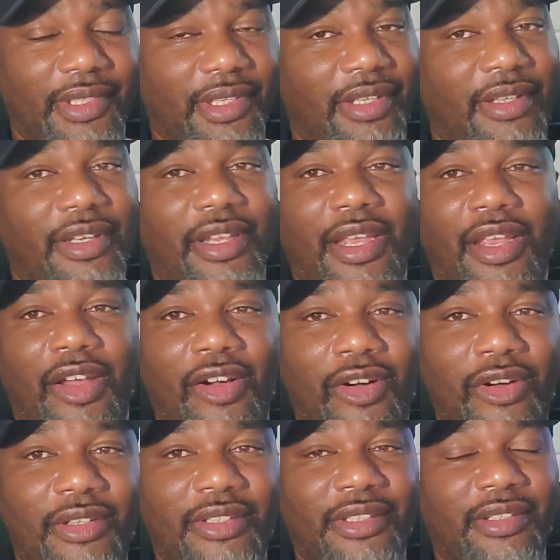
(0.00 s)
in their
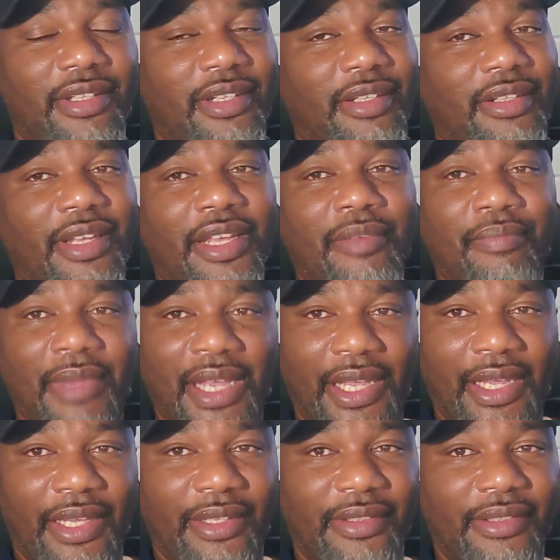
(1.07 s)
heart and in their
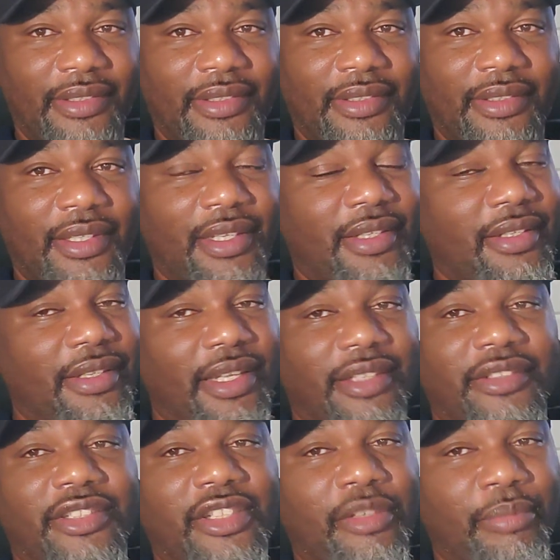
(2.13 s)
mind
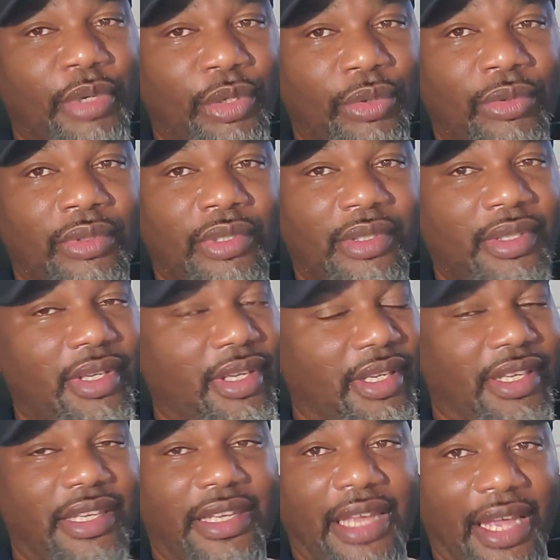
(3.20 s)
that Jimbo
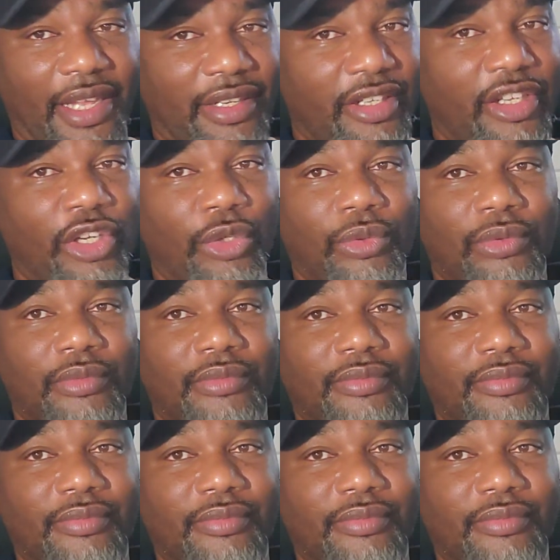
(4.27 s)
gotta go,